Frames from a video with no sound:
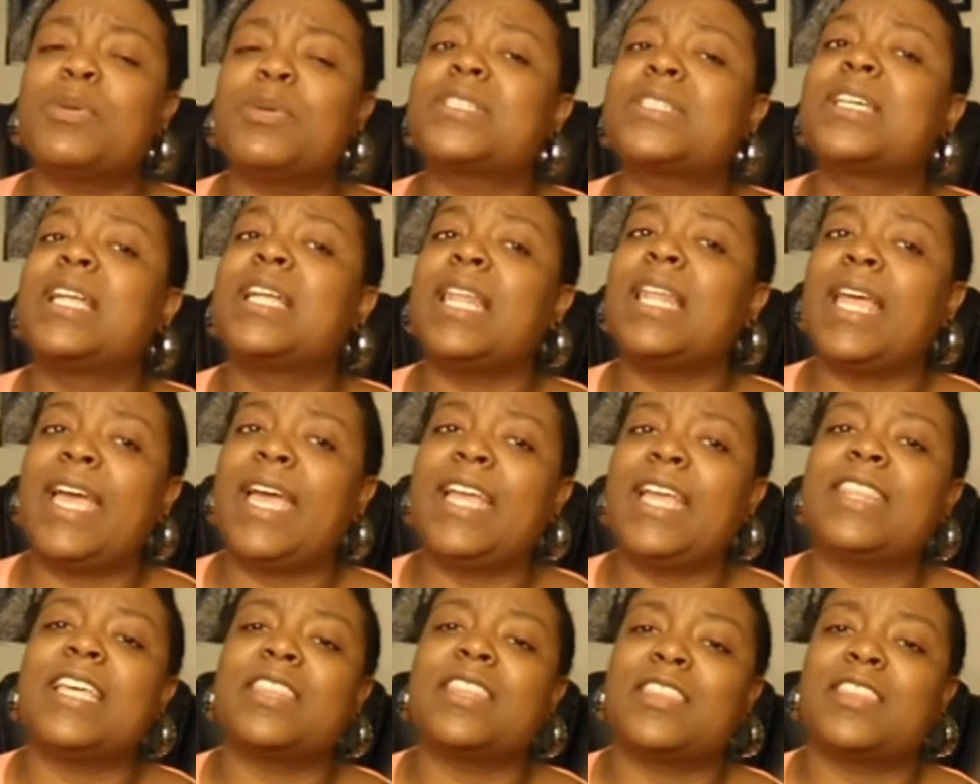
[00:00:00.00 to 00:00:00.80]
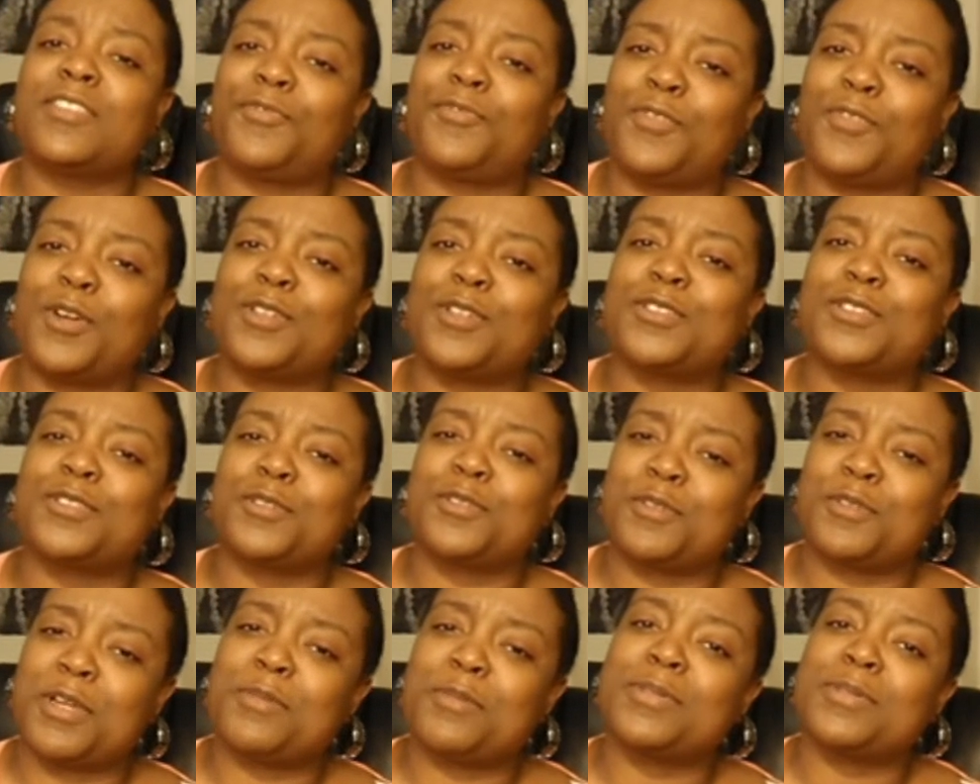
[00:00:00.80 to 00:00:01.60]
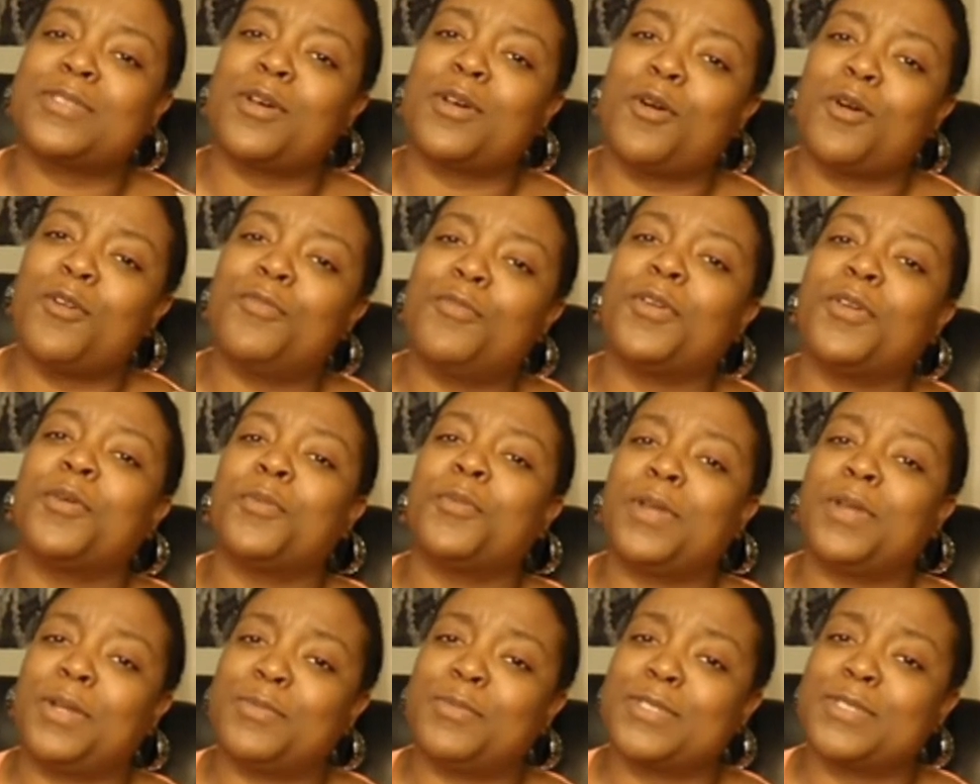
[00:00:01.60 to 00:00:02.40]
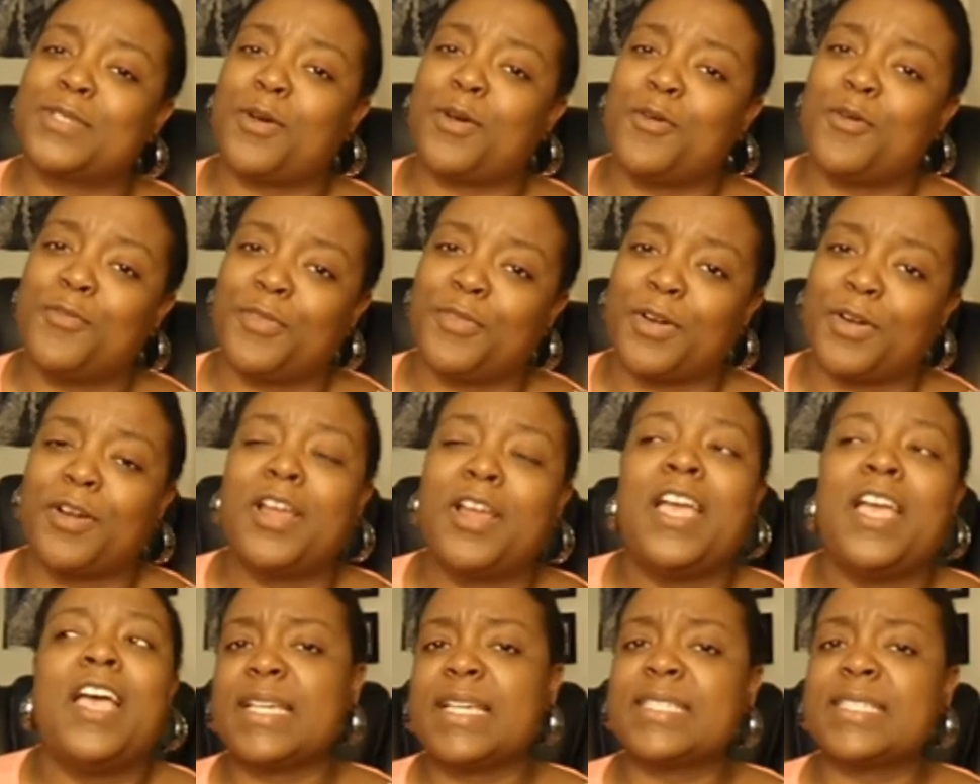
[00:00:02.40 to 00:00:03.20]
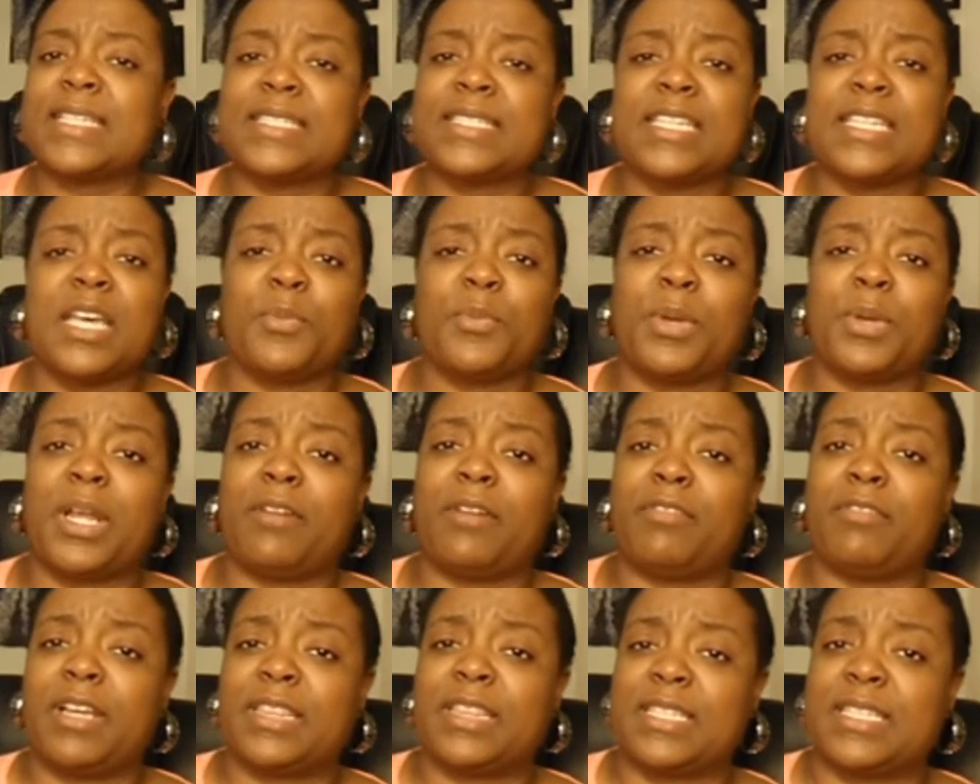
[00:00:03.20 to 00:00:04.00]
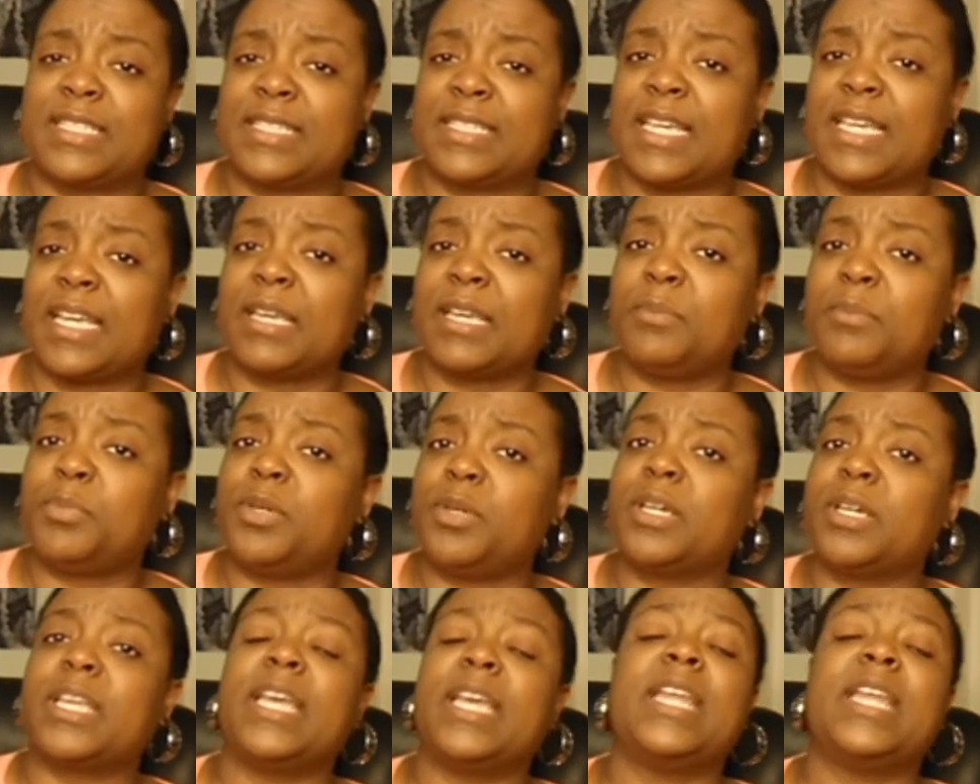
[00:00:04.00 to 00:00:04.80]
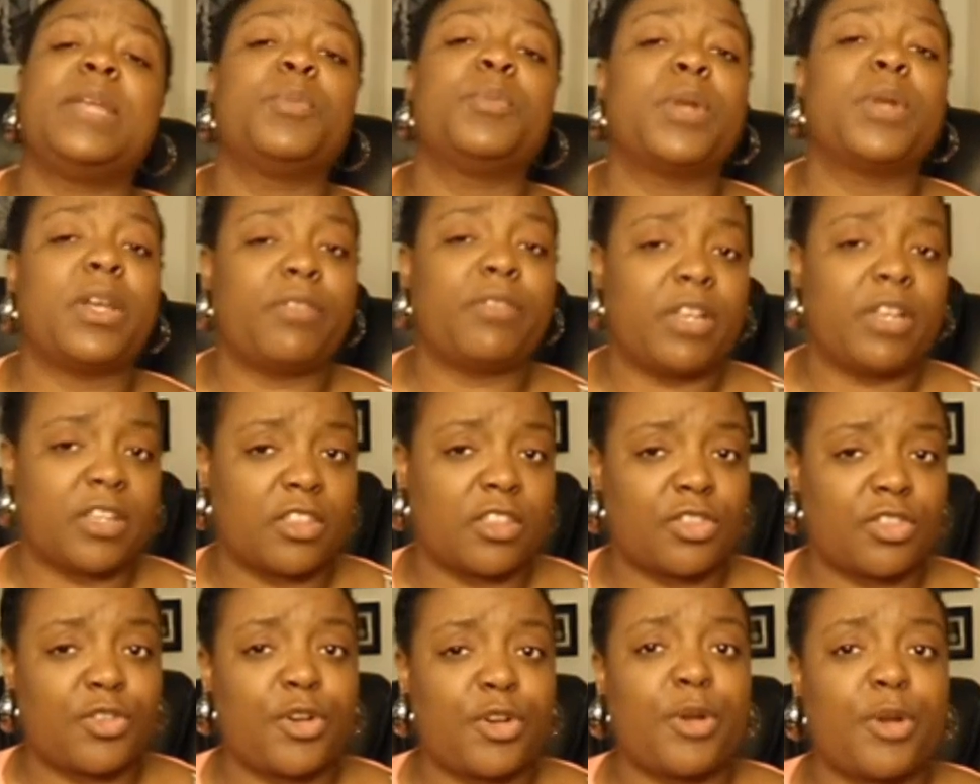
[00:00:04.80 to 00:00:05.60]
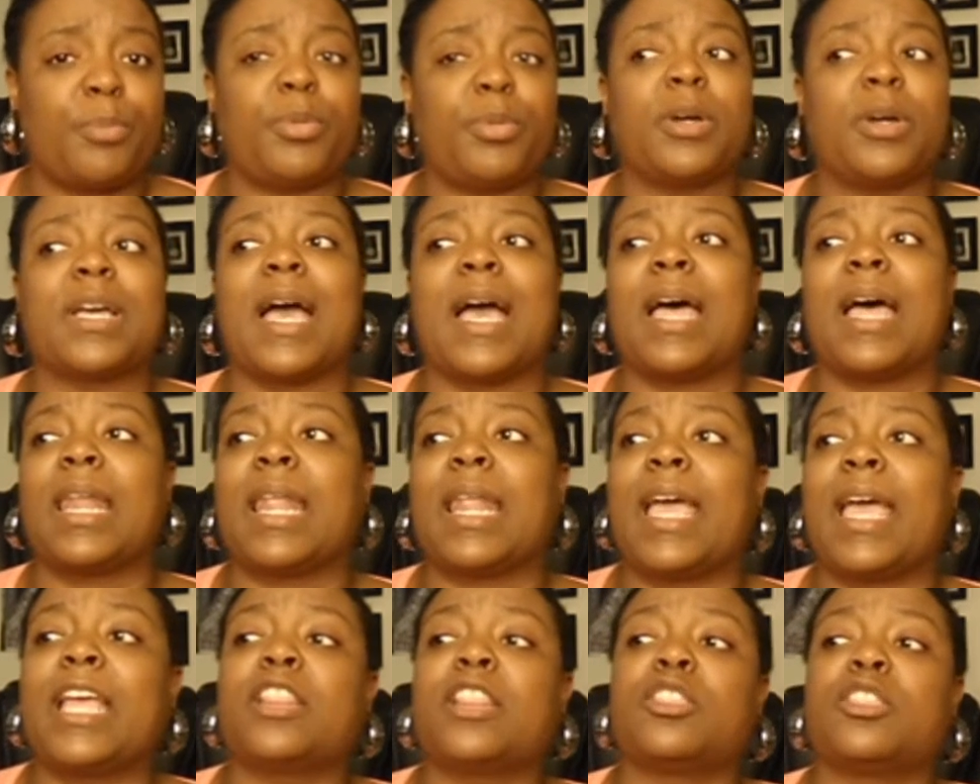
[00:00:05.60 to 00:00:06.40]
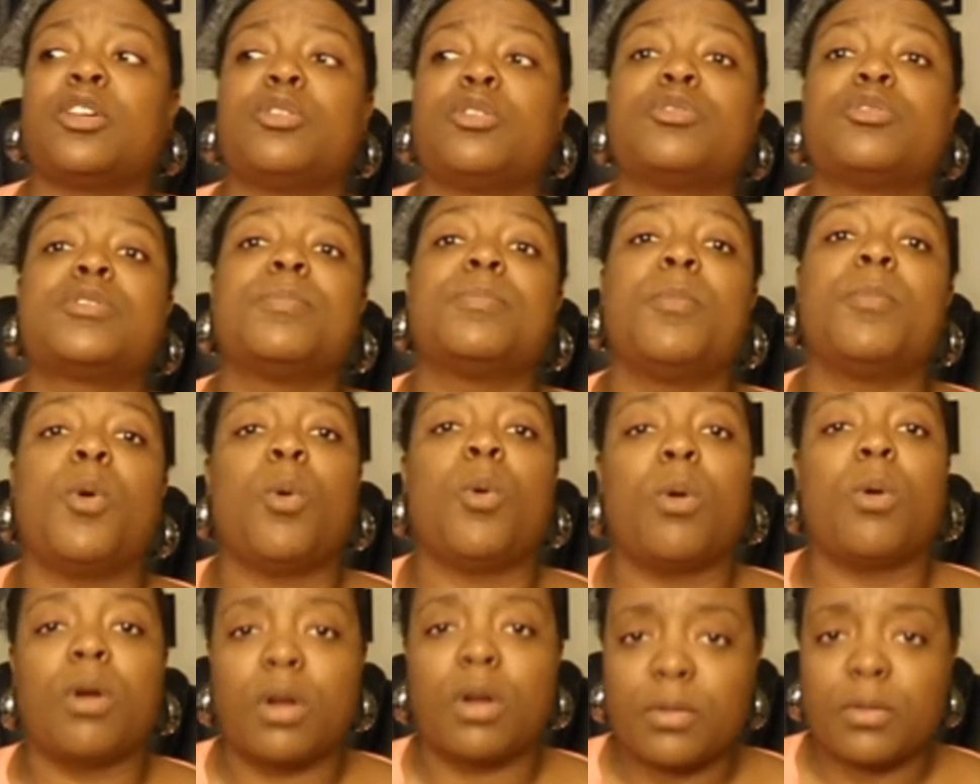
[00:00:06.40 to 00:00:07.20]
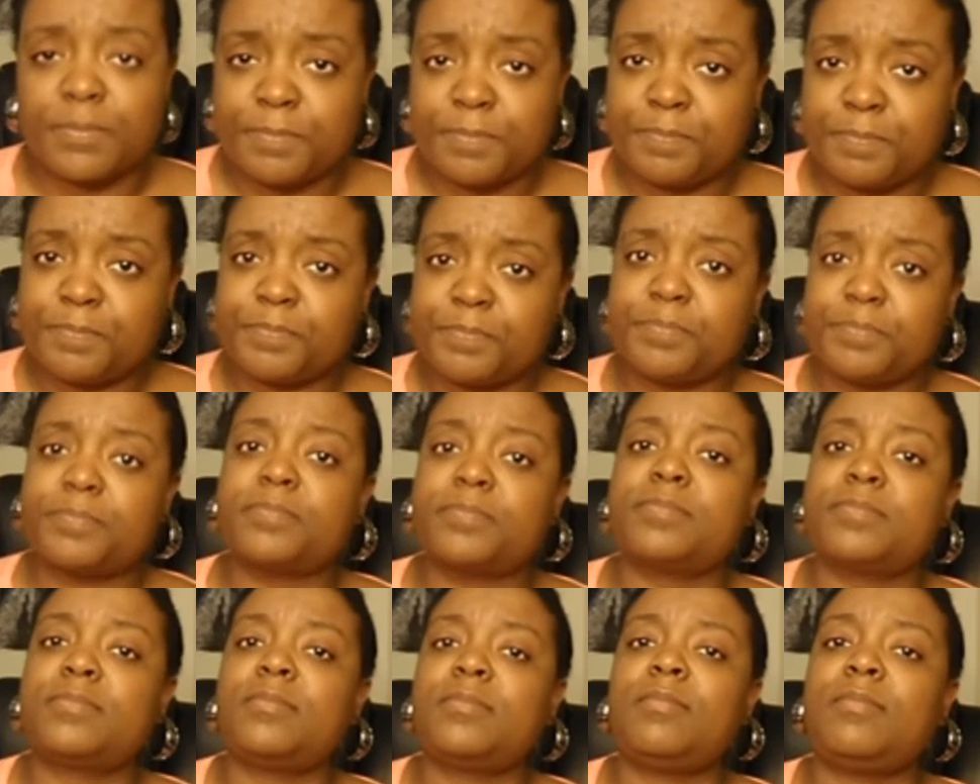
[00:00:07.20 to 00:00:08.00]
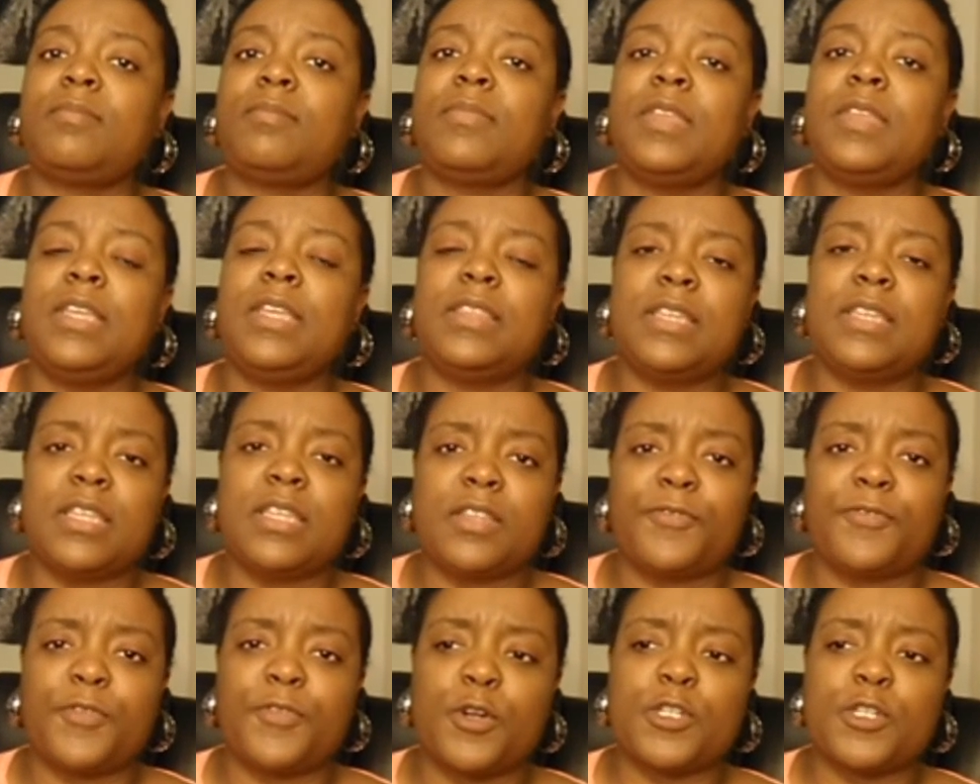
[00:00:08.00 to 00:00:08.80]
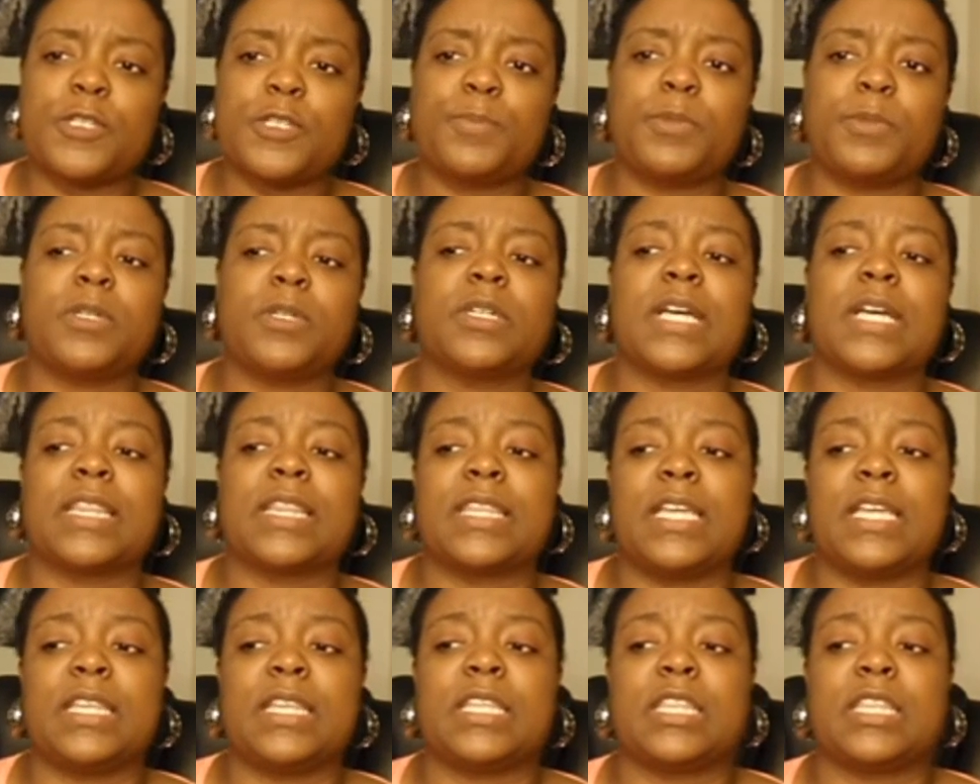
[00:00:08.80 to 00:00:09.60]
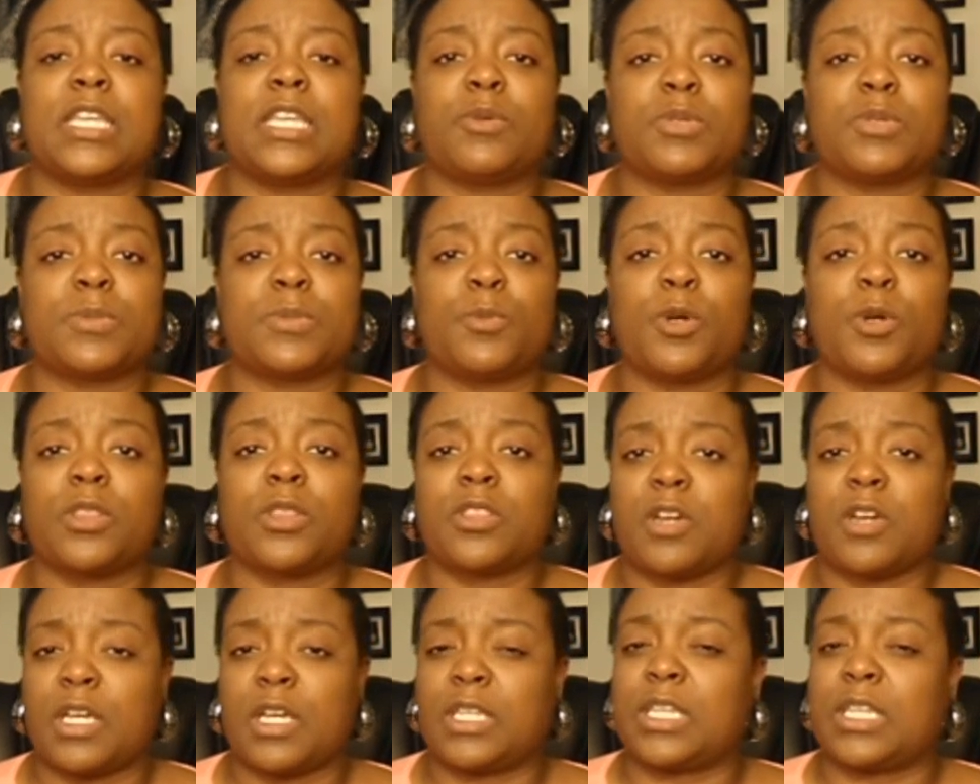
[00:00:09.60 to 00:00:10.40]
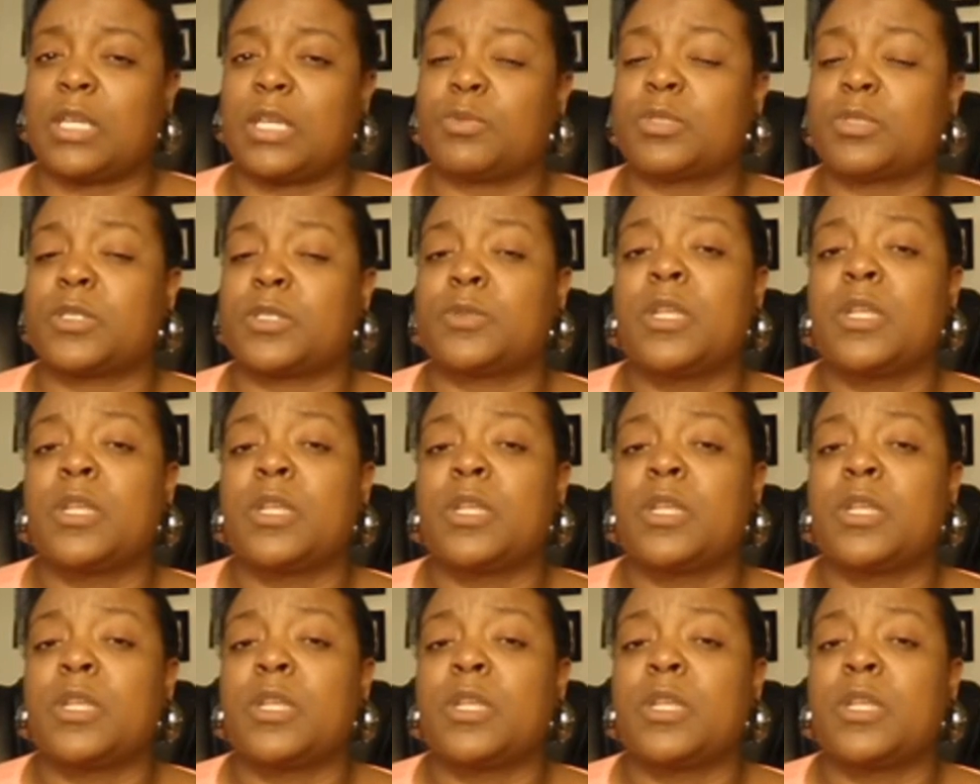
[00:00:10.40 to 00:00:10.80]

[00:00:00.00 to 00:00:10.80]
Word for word: was glad that the first story was over when it was over. As I said, when I read the second book and when I read the third book, I liked those more than the first book. I think that there was more thought that, that was